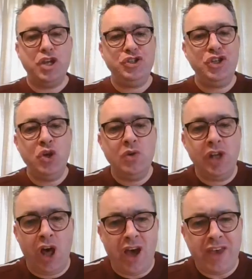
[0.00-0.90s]
New
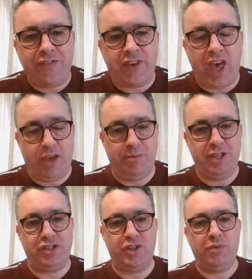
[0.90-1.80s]
life came
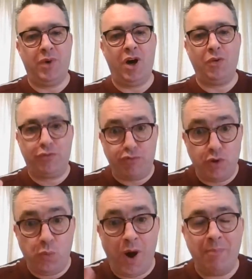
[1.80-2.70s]
into the world
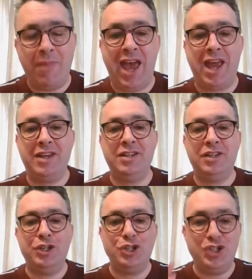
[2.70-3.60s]
through one man,
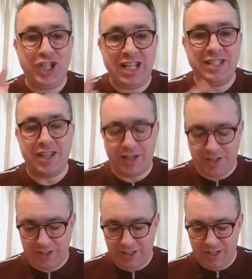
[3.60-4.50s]

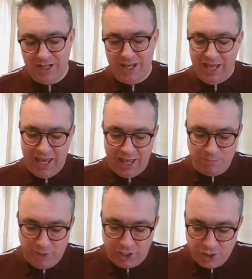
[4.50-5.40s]
Jesus.
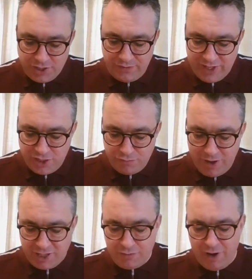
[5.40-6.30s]
And because of his
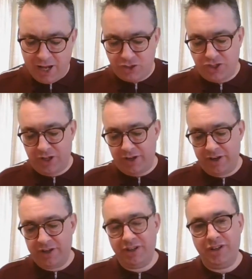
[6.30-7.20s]

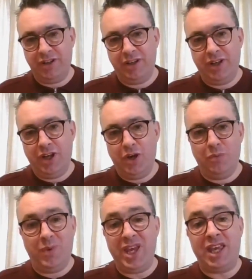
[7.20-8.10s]
resurrection,
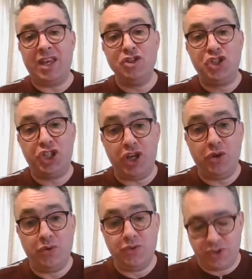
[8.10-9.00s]
we can
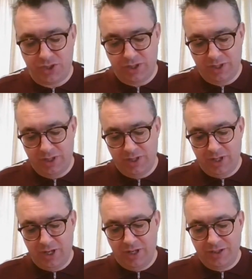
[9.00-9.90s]
choose
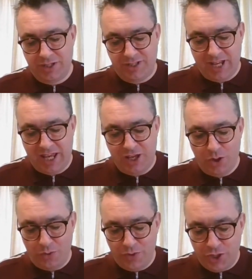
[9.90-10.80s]
to take
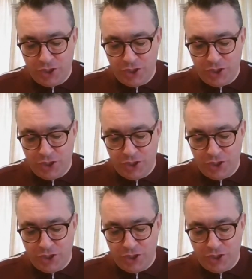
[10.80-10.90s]
on the